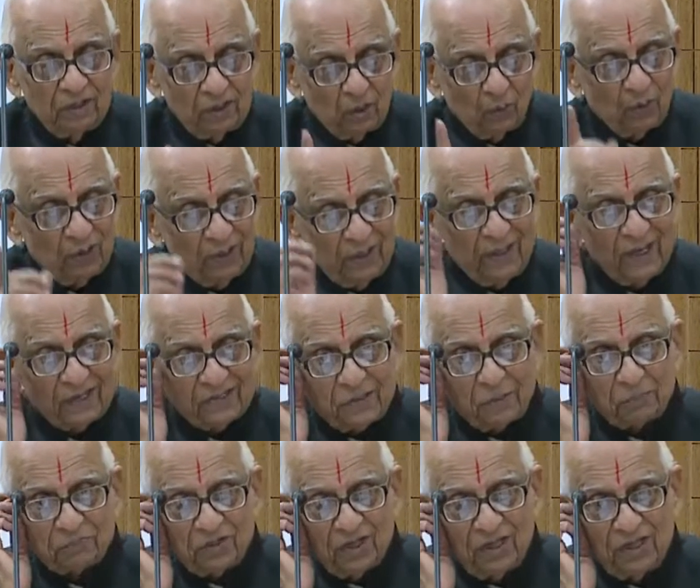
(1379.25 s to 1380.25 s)
The only
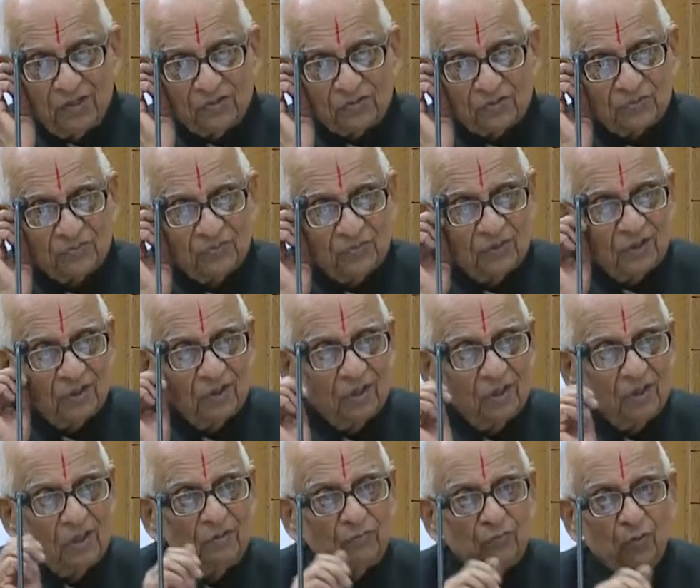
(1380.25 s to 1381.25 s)
exception is
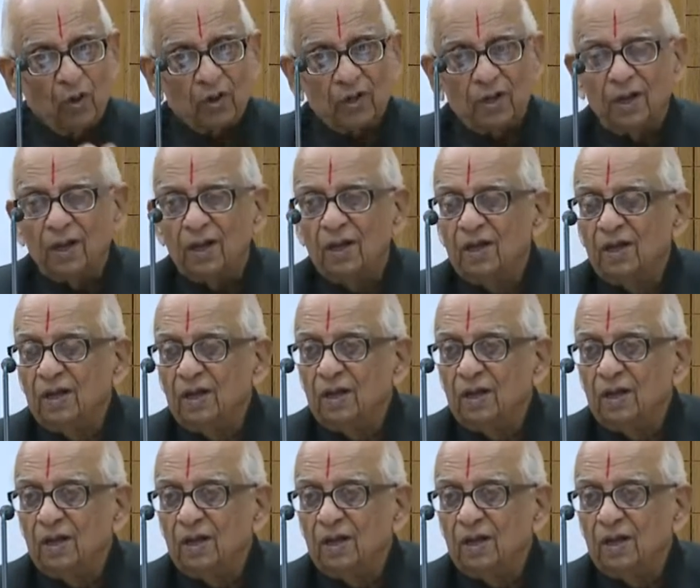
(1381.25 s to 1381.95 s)
if you are a